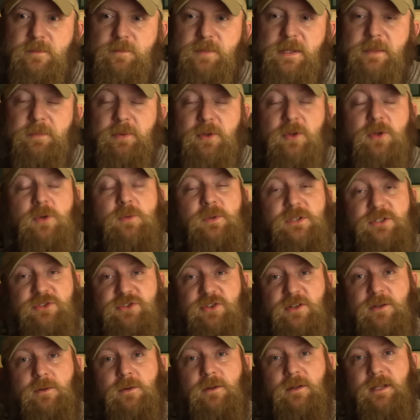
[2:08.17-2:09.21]
people who would
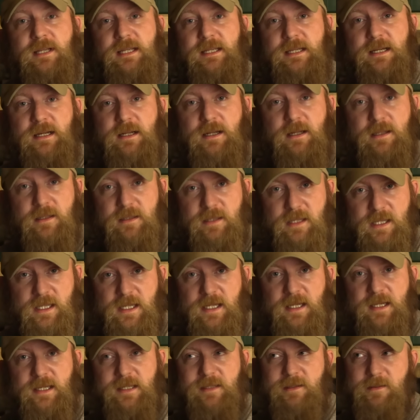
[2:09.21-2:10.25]
generally
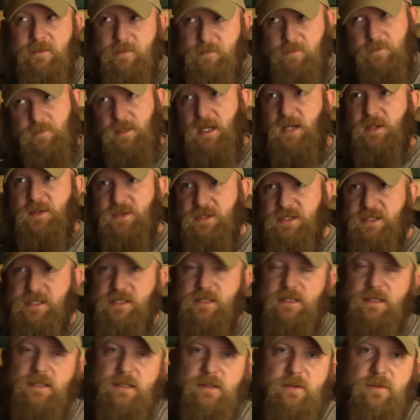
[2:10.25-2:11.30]
align
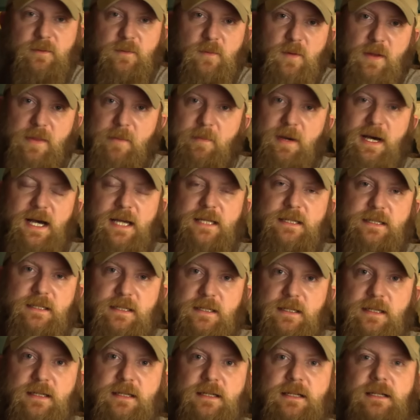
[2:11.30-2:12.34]
most with
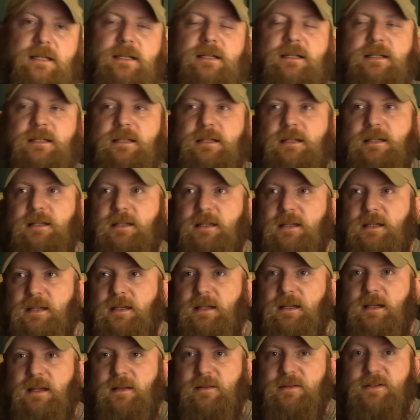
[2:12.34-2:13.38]
Biden,
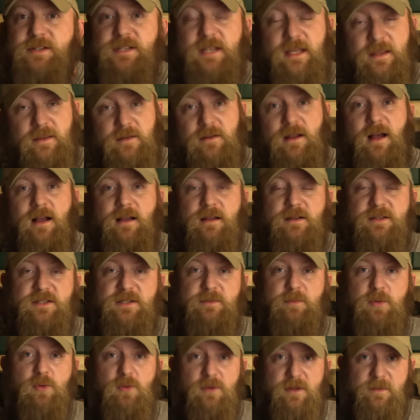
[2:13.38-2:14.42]
and they're saying they're not going to
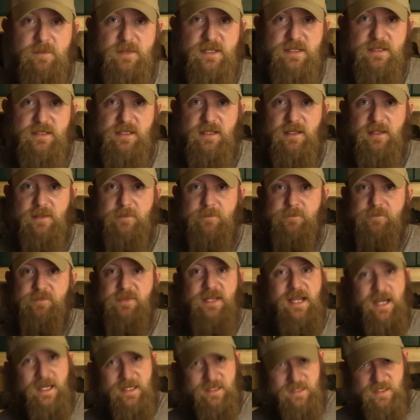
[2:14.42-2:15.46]
support him this time.
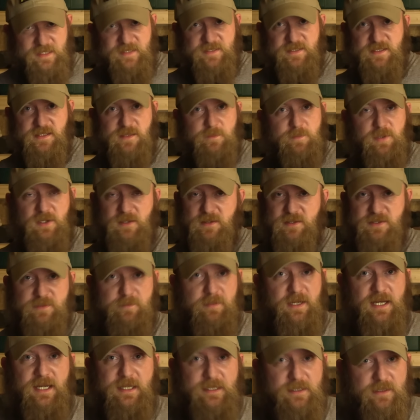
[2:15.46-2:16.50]
The idea is to punish
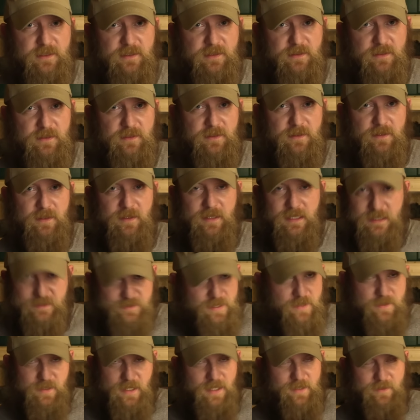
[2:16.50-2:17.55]
Biden.
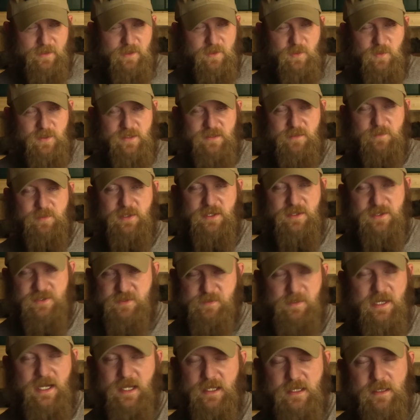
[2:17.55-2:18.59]
It's not going to
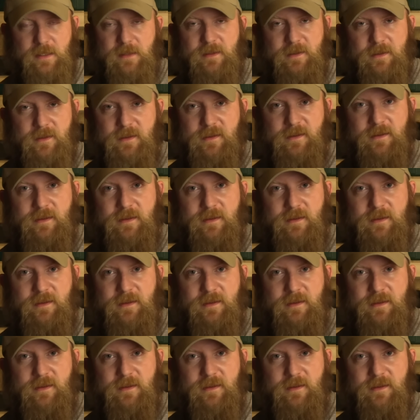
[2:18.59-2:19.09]
punish Biden.